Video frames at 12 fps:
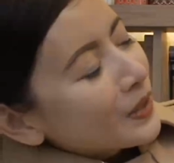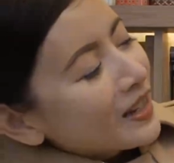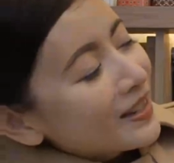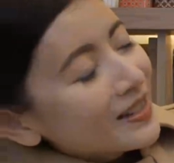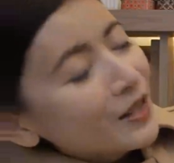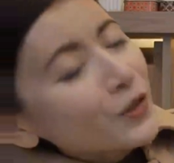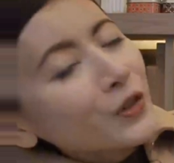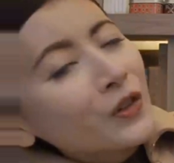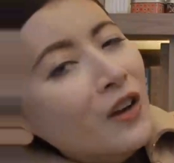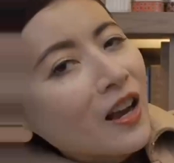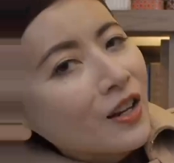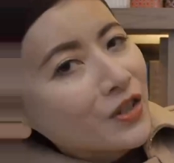it is a
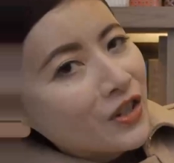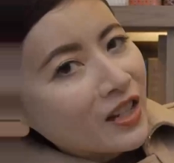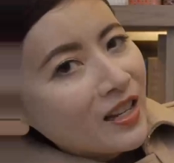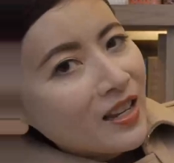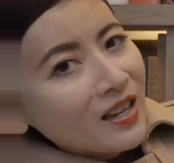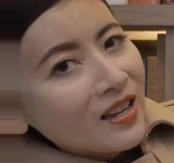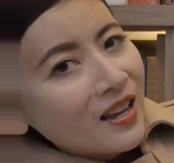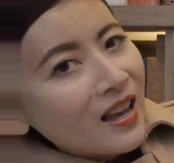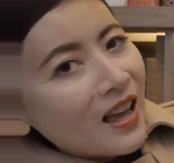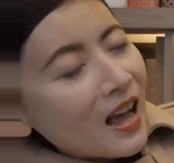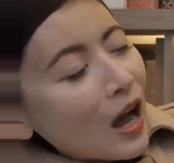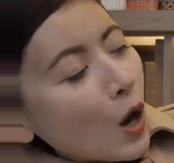tragedy.
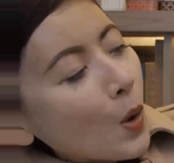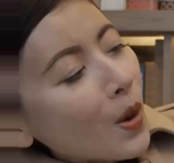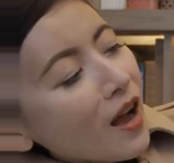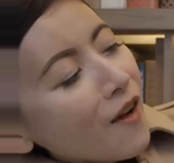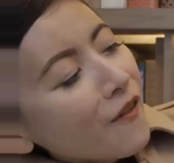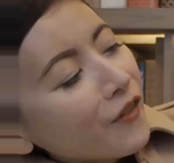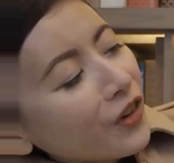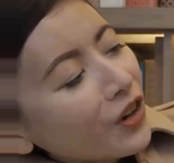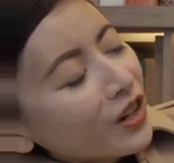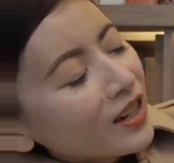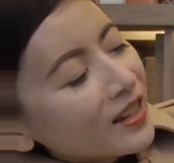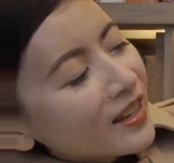
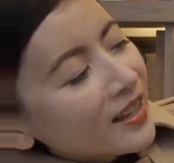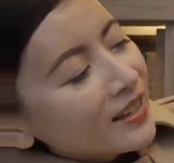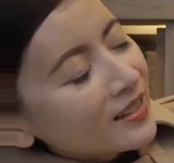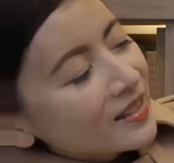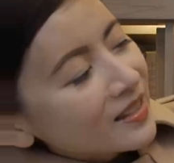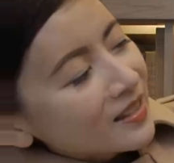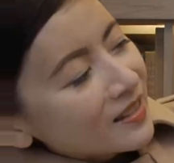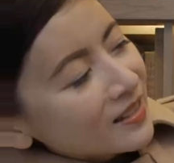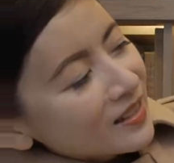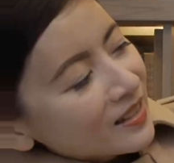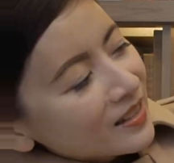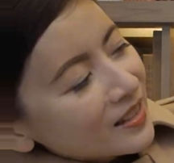However, it's
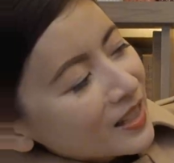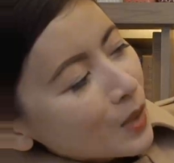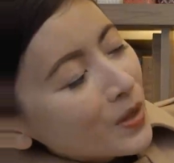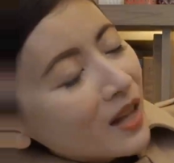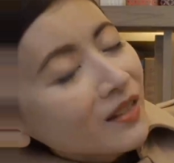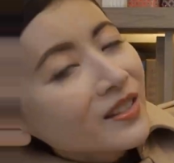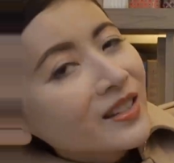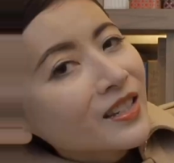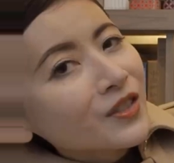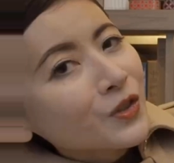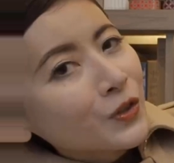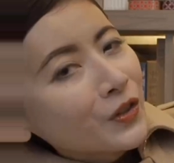someone
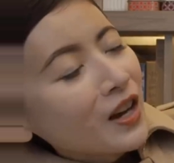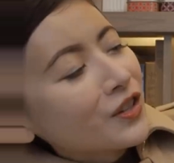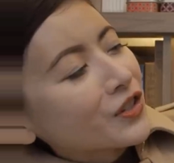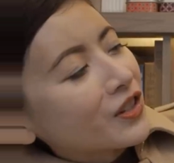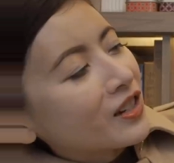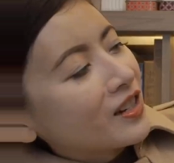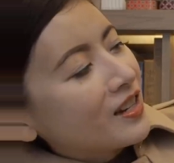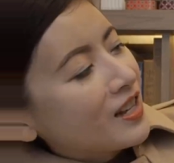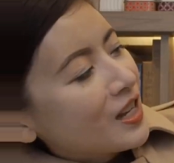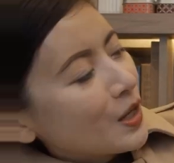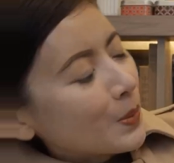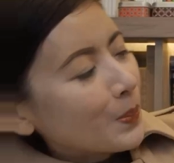else's treasure
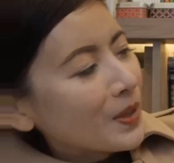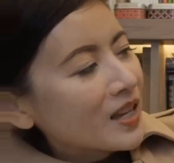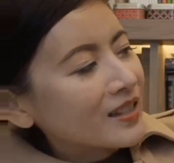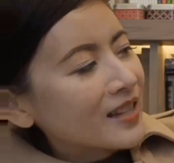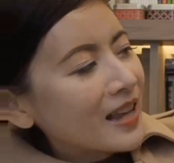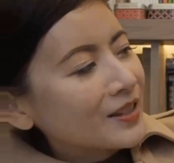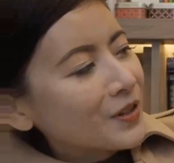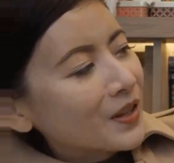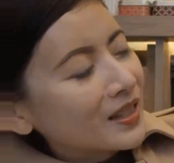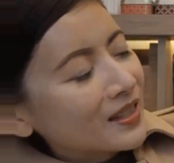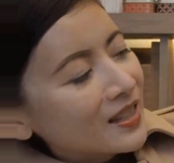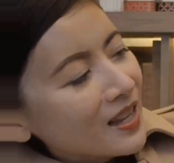because, as you
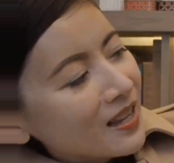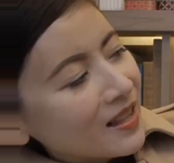can see,